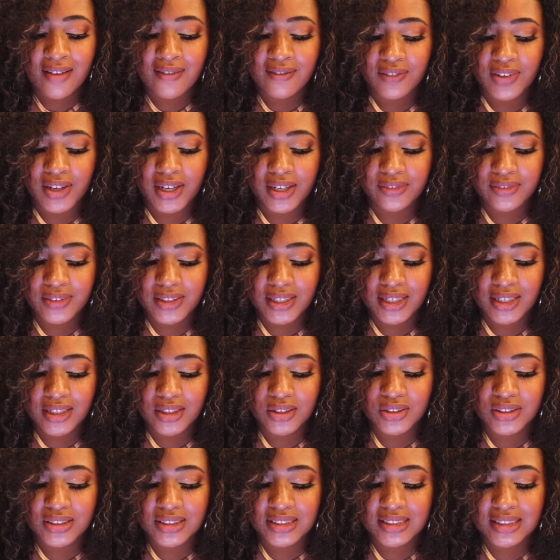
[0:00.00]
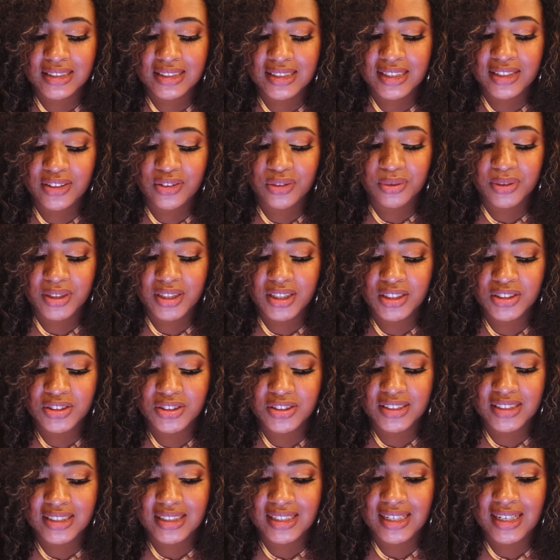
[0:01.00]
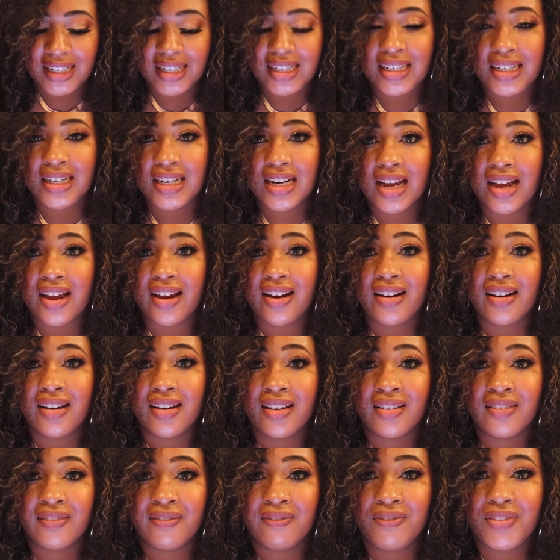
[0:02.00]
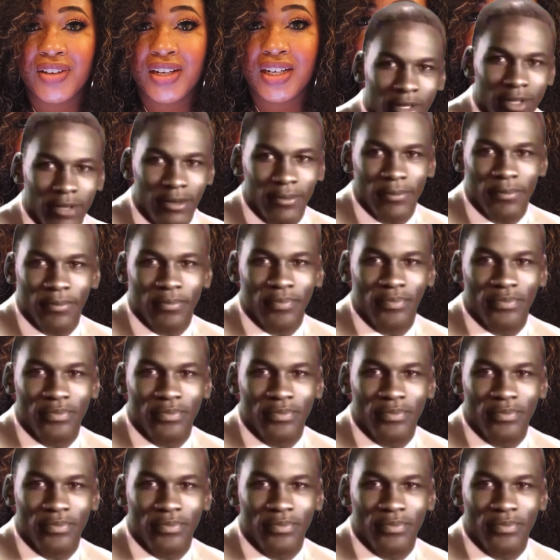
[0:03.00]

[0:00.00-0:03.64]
5,389 videos